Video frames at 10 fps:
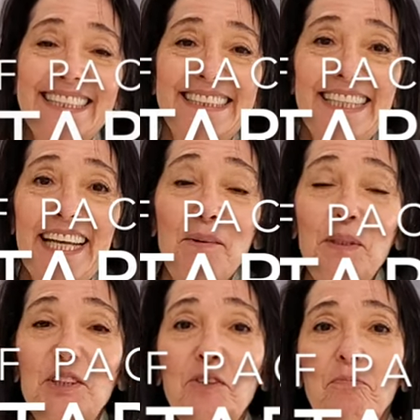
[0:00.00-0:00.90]
Today
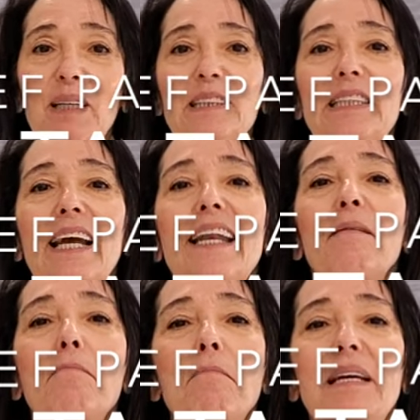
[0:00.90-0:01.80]
with Chef Pachi, an
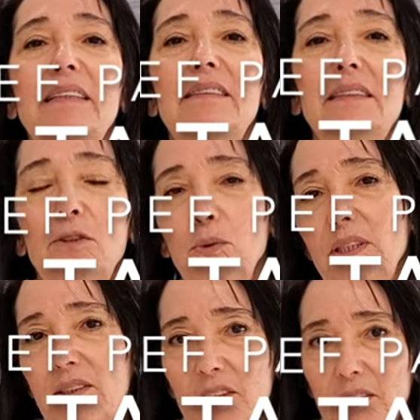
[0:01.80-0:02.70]
amazing
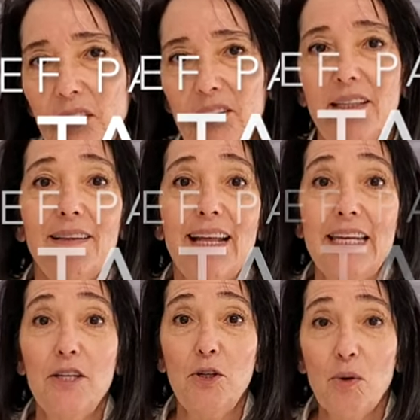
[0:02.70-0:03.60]
tuna tartare
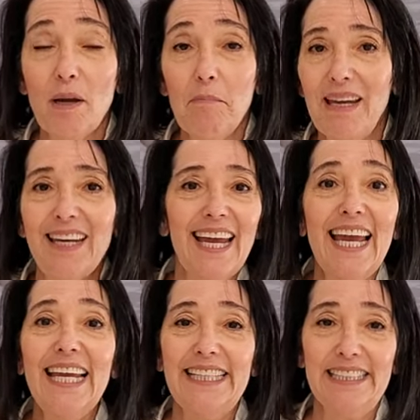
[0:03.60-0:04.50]
that you can make
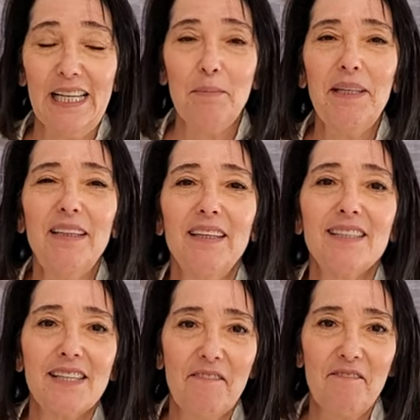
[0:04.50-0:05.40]
anytime in less
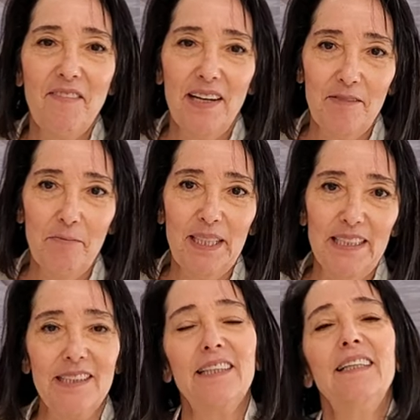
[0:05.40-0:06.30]
than five
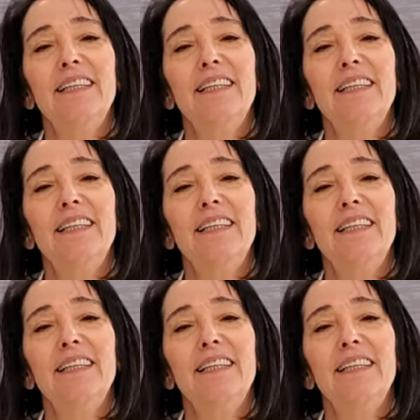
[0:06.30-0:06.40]
minutes.